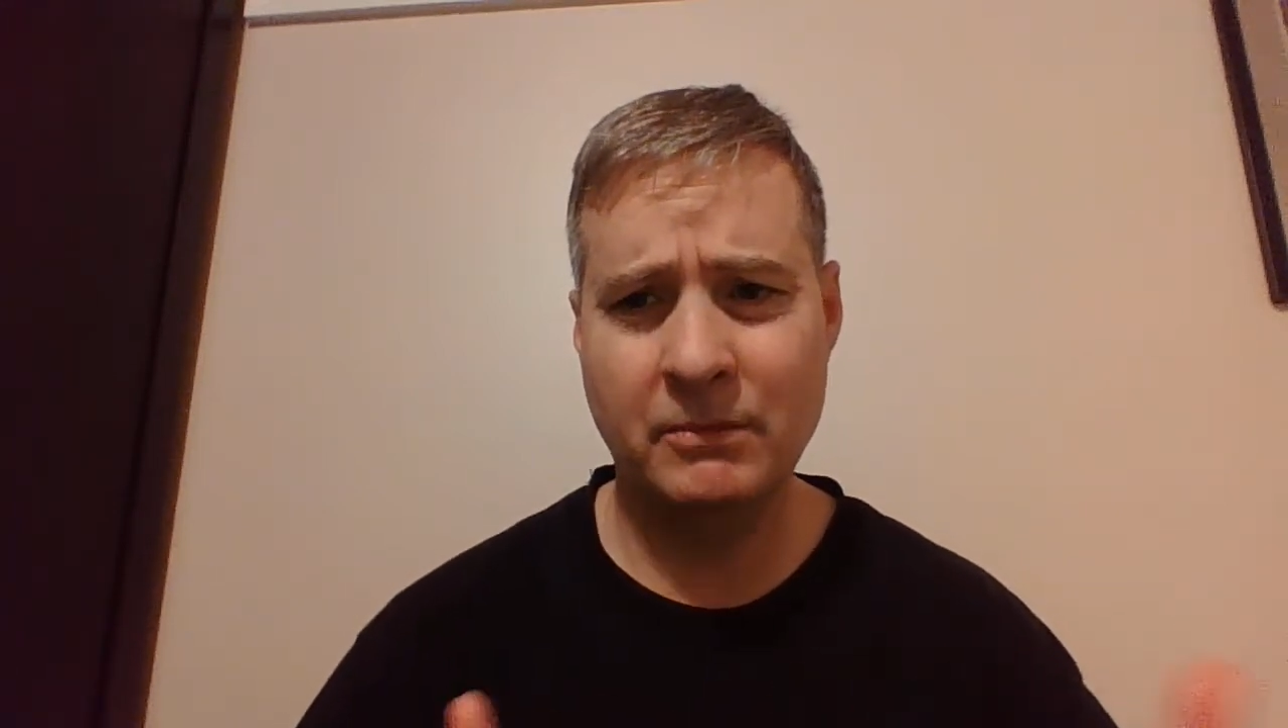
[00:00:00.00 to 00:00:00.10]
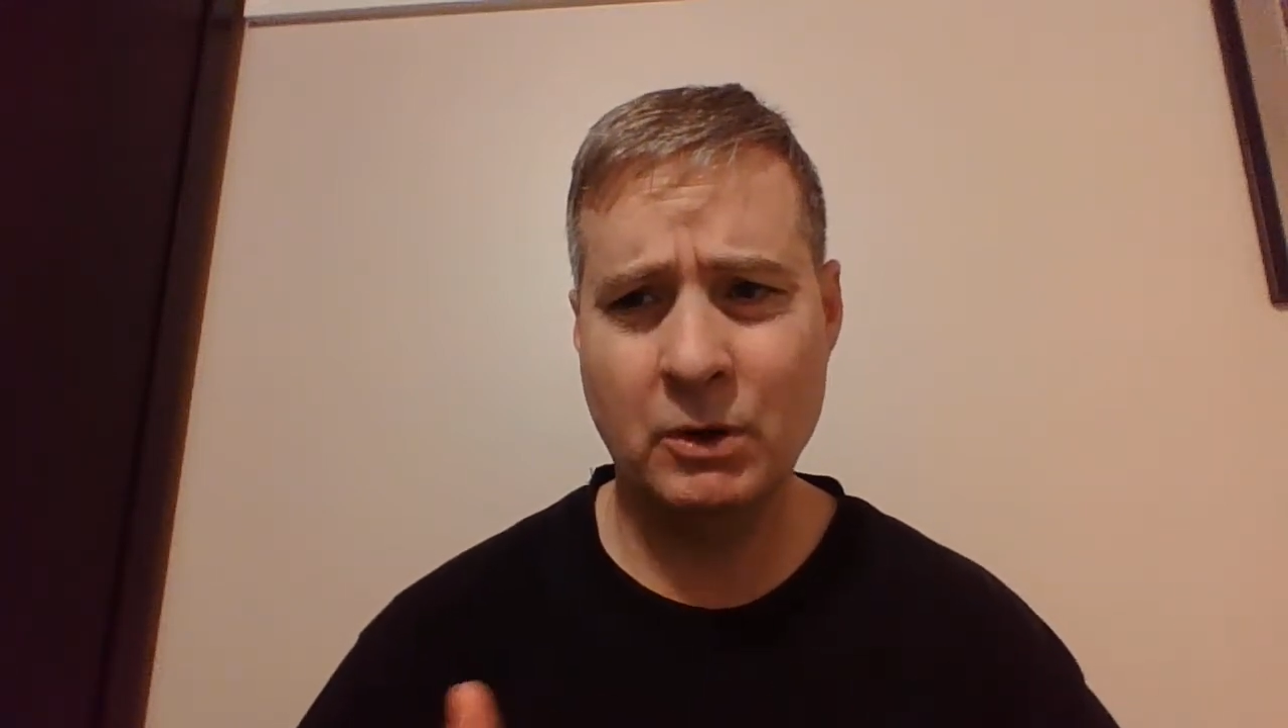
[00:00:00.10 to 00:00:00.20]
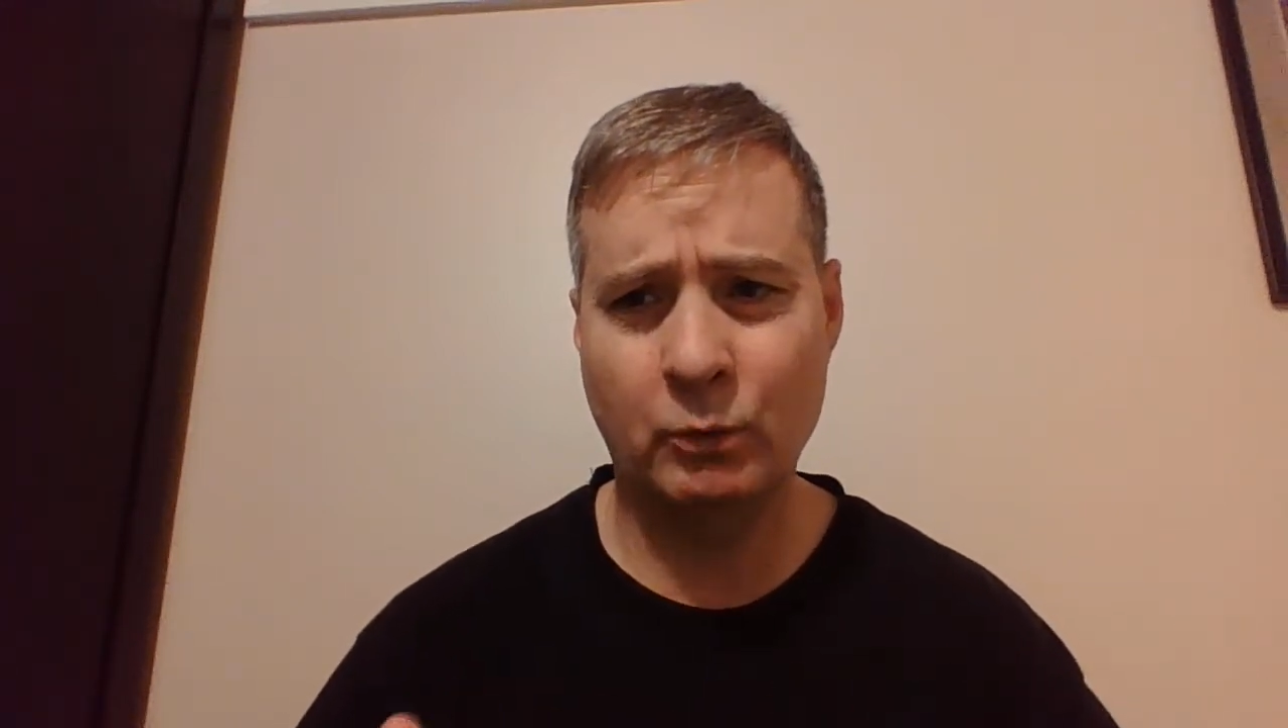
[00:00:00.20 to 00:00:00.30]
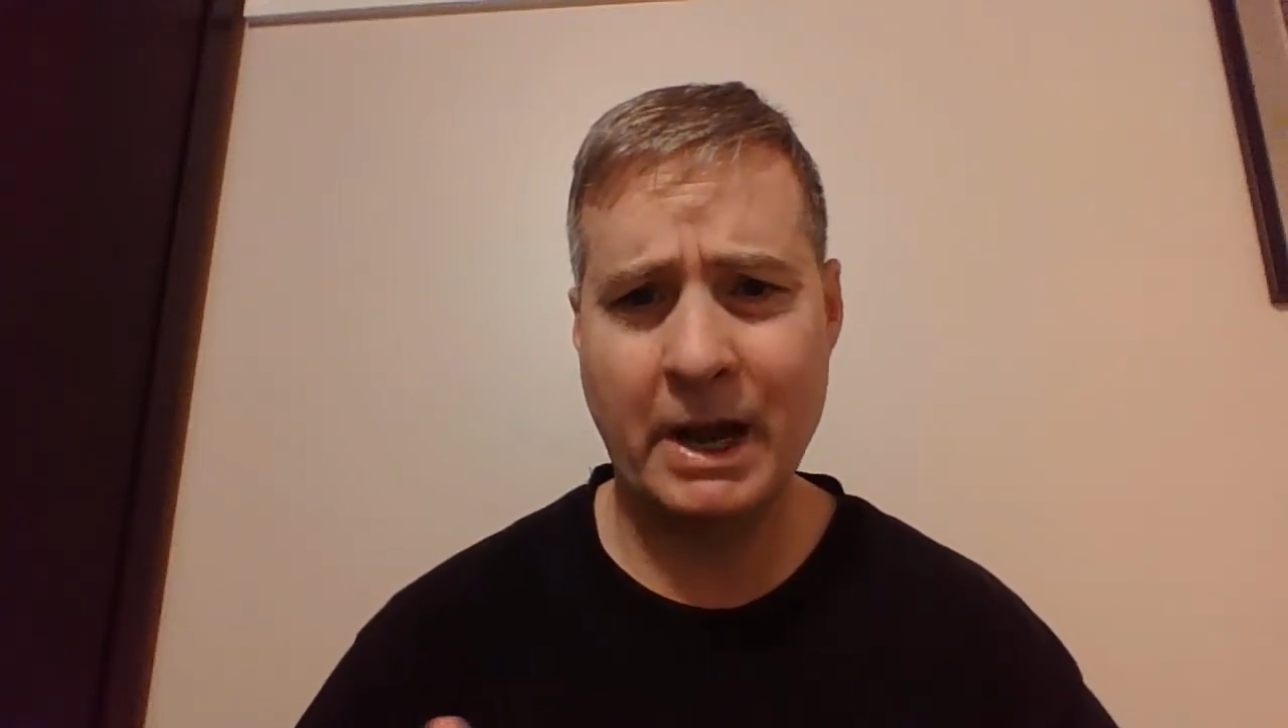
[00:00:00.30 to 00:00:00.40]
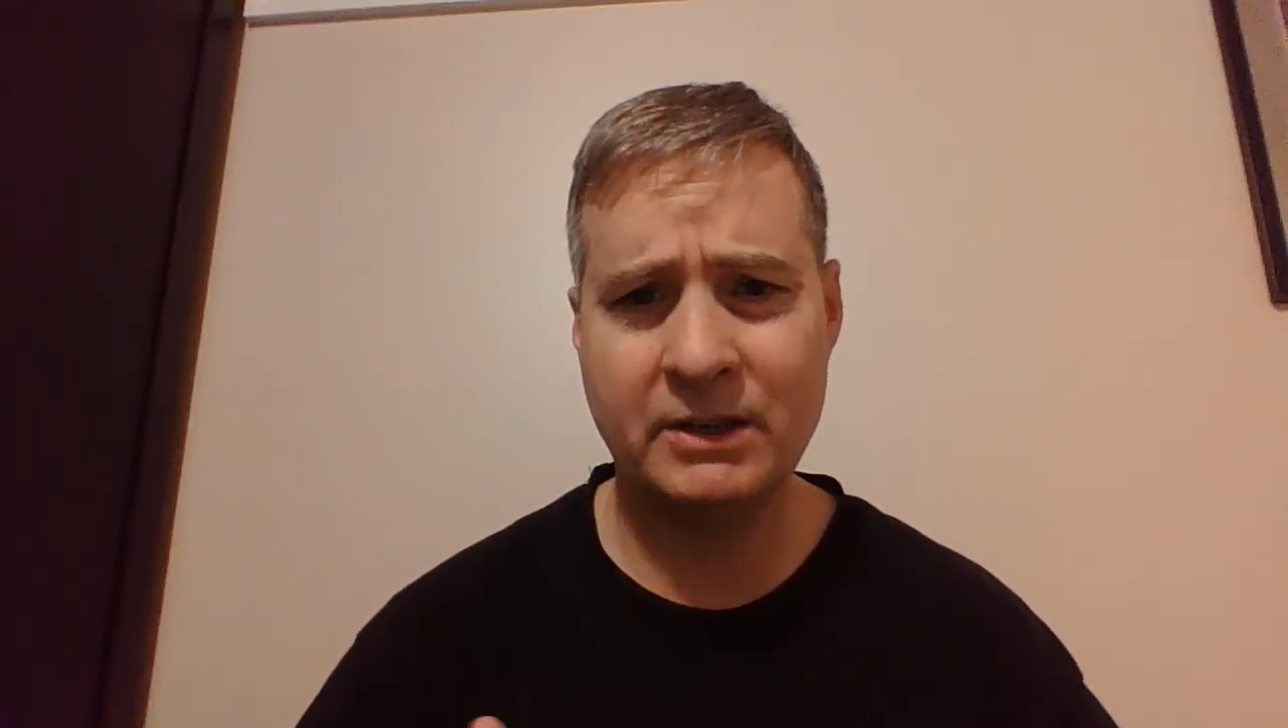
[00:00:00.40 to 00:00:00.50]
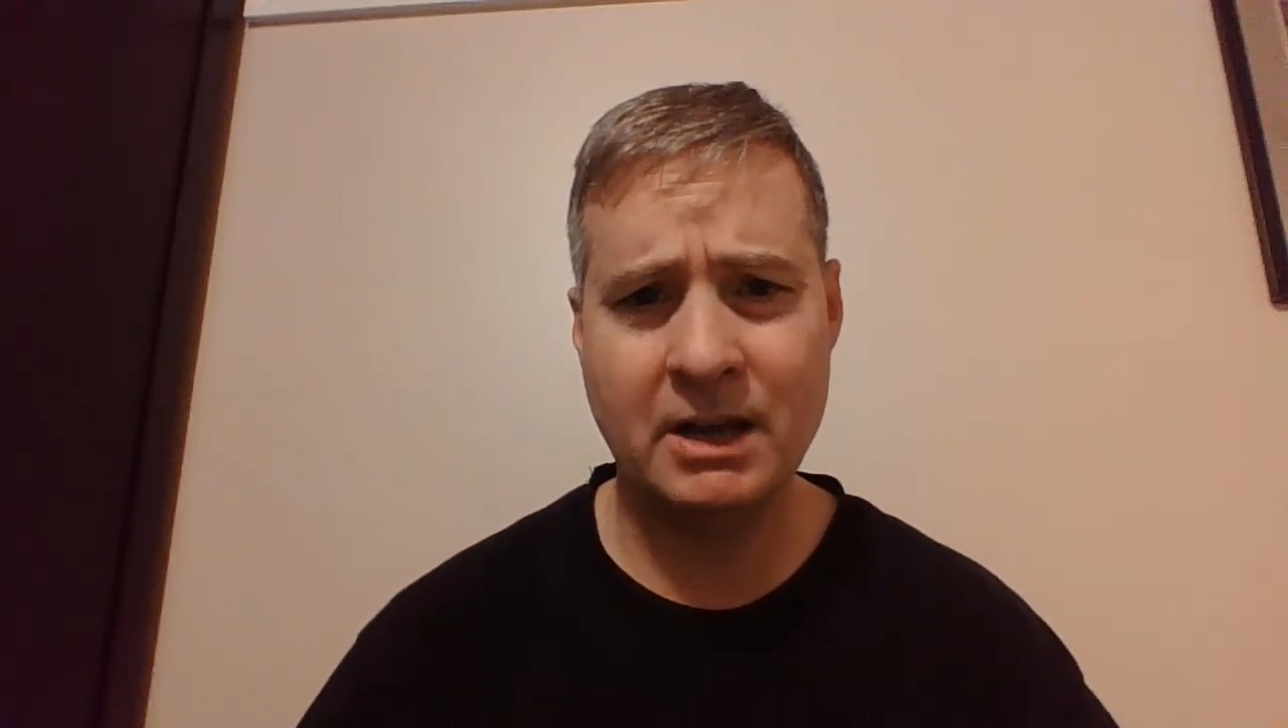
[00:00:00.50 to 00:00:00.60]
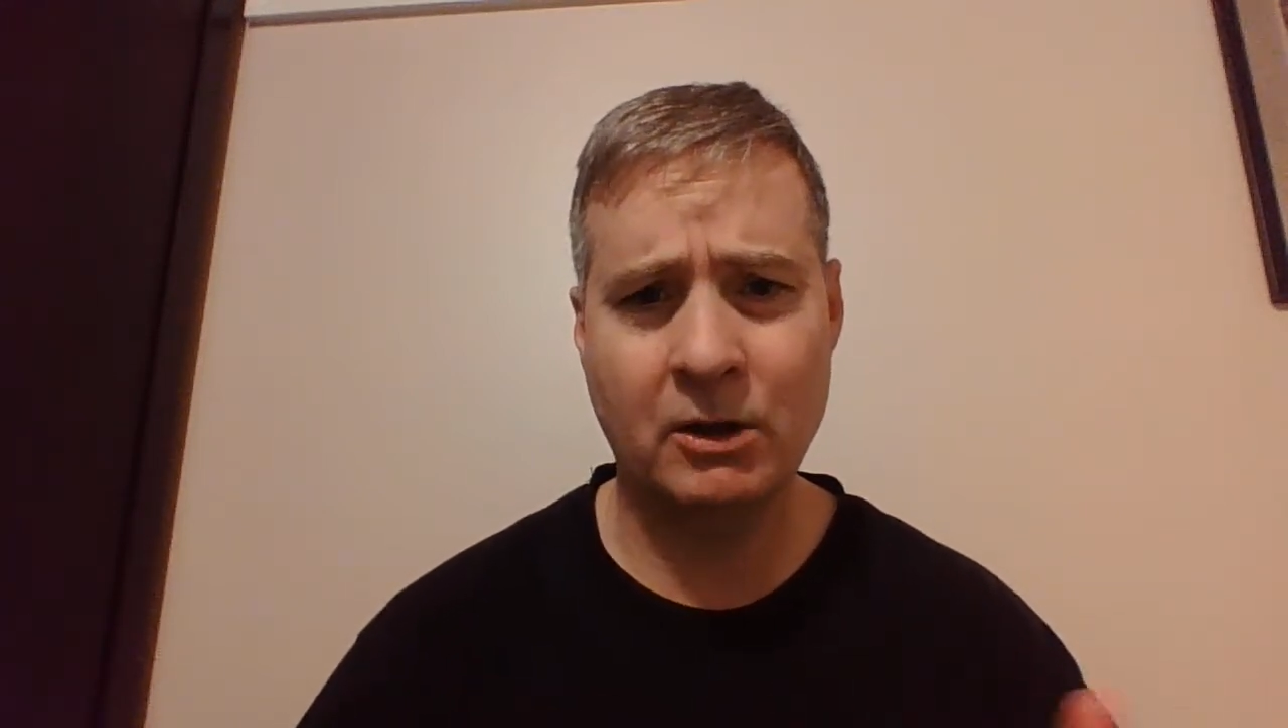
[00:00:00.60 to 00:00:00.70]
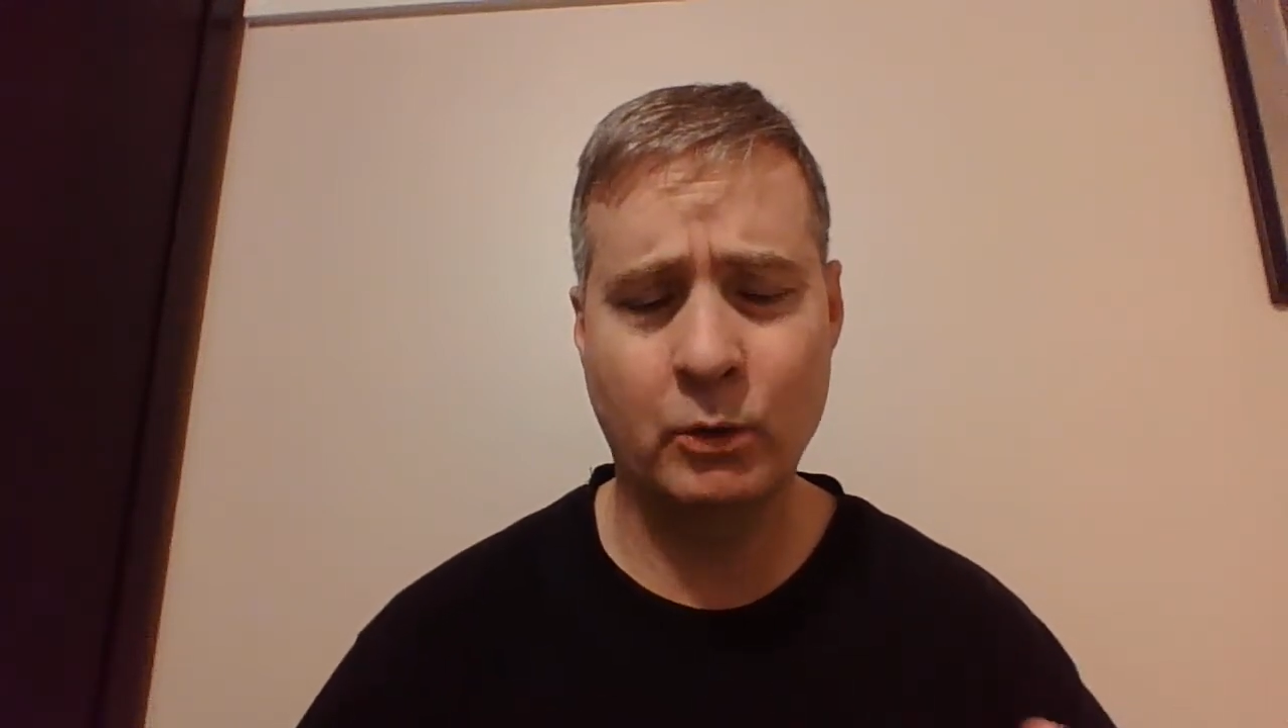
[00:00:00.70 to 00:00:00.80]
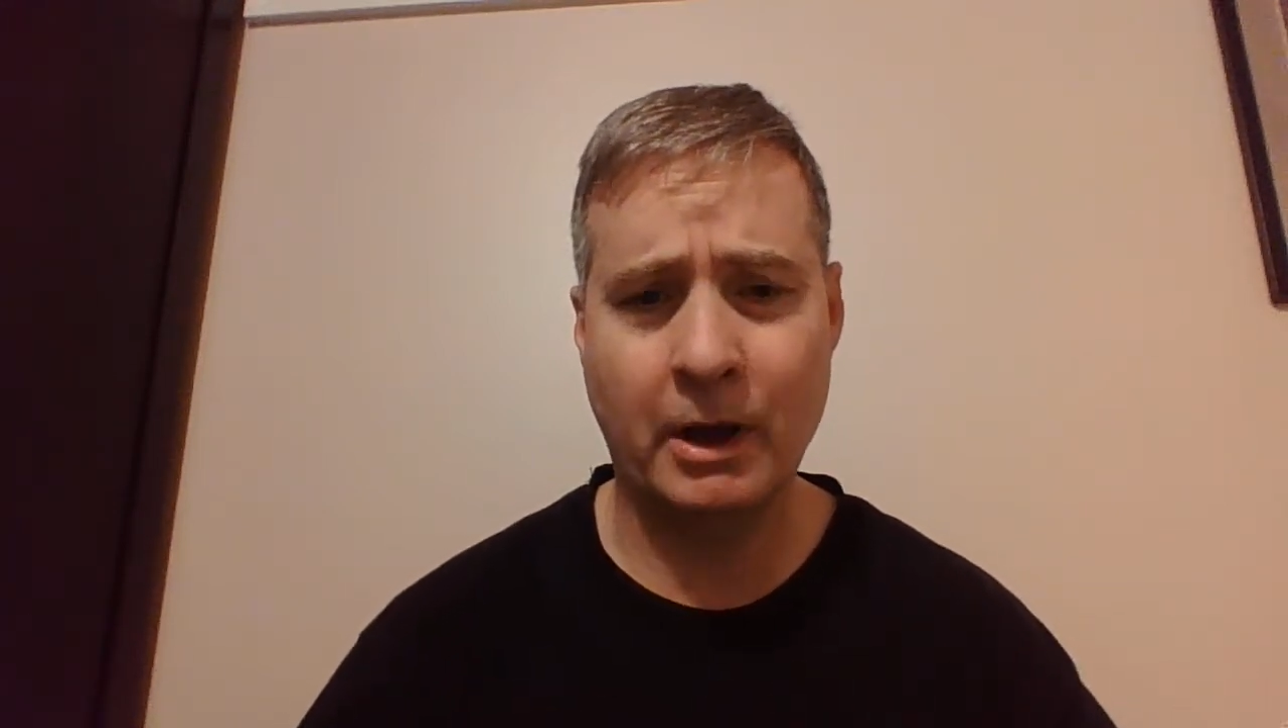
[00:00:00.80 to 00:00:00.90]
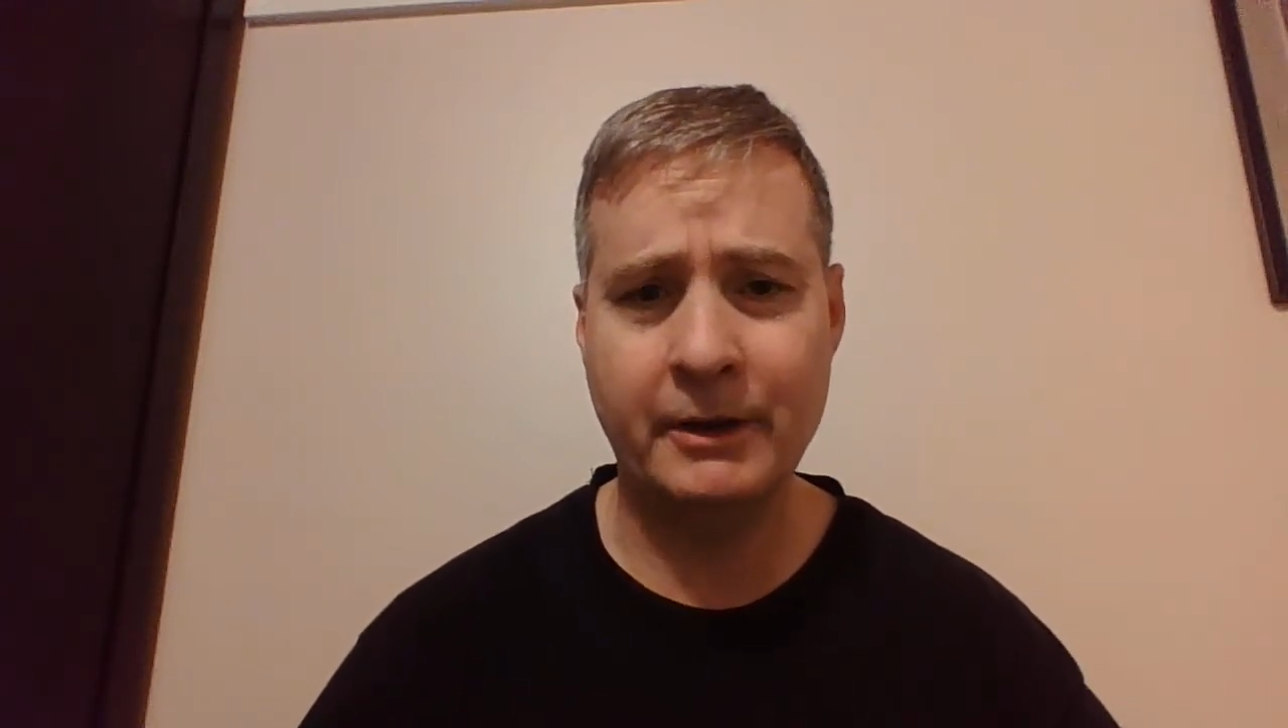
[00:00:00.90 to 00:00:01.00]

rationale going